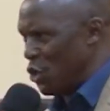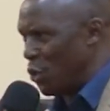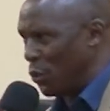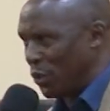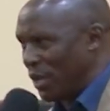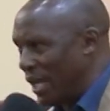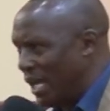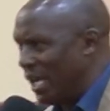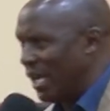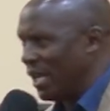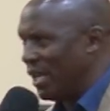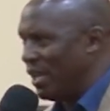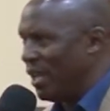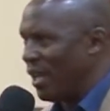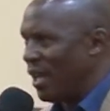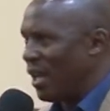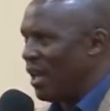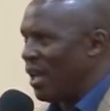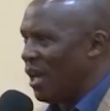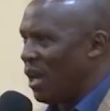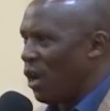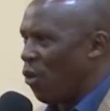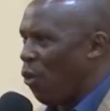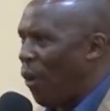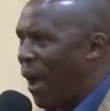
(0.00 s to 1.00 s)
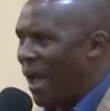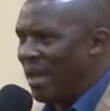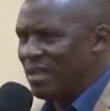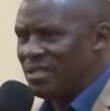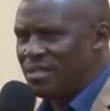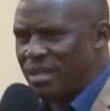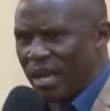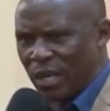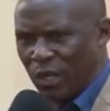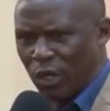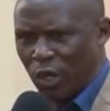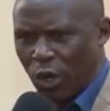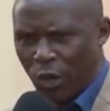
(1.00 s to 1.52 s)
you read, why is
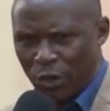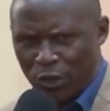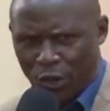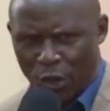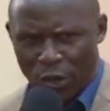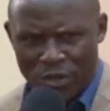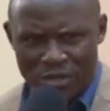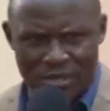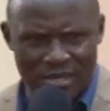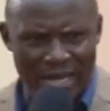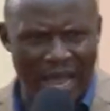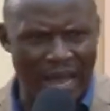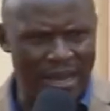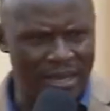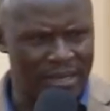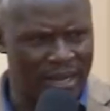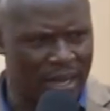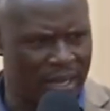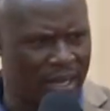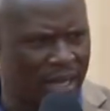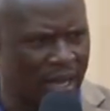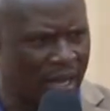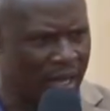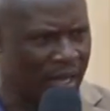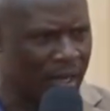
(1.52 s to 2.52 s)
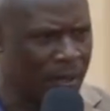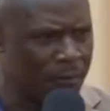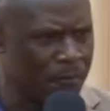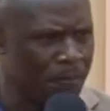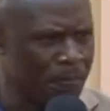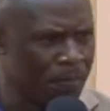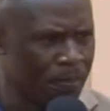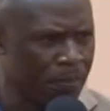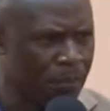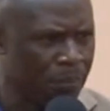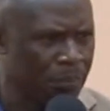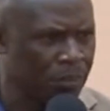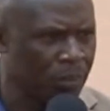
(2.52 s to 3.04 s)
then God concerned again?
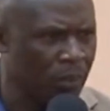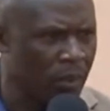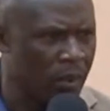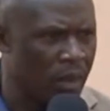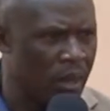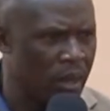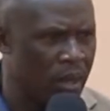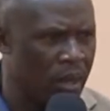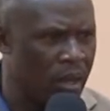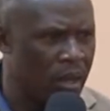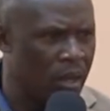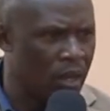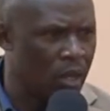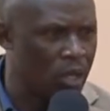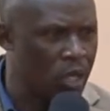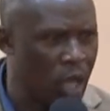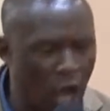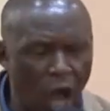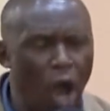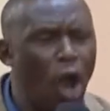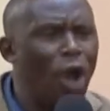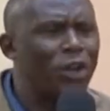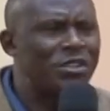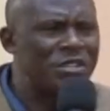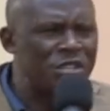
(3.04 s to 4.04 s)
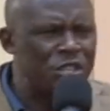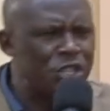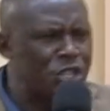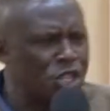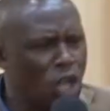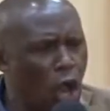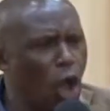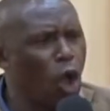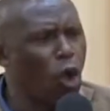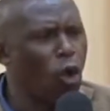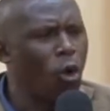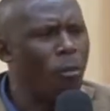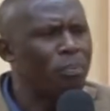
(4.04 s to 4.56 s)
God
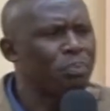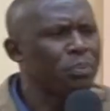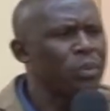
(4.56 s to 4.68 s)
saw